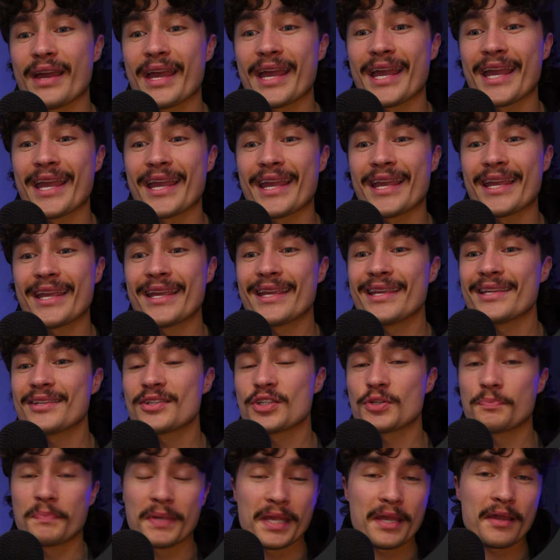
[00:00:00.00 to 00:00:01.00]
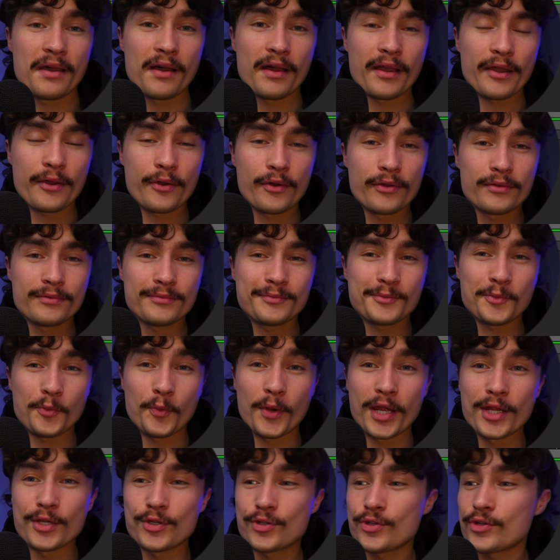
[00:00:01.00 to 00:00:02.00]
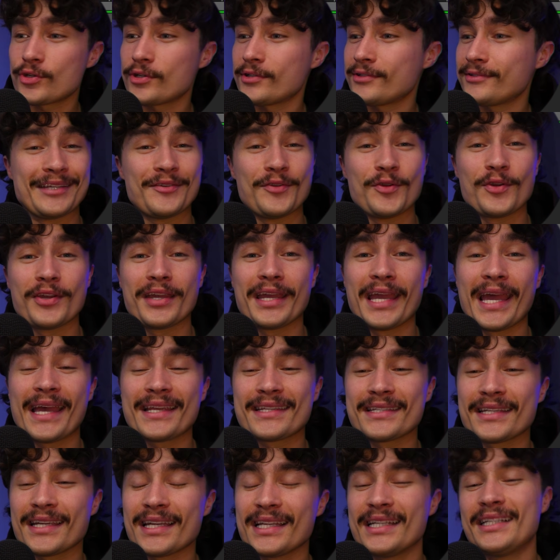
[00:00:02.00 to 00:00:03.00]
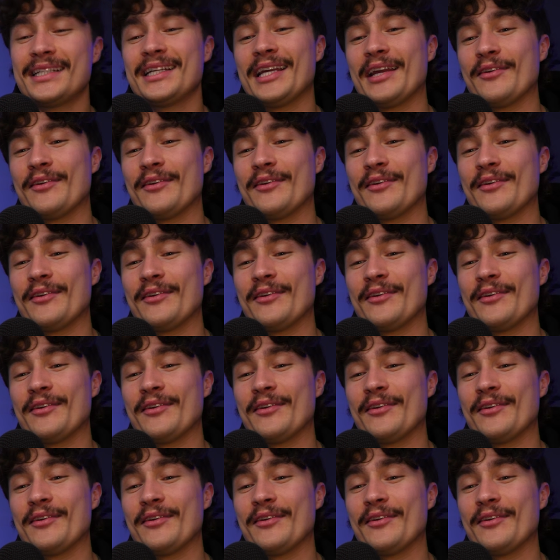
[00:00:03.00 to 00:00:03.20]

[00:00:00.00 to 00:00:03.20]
a speaker icon, which you can guess it,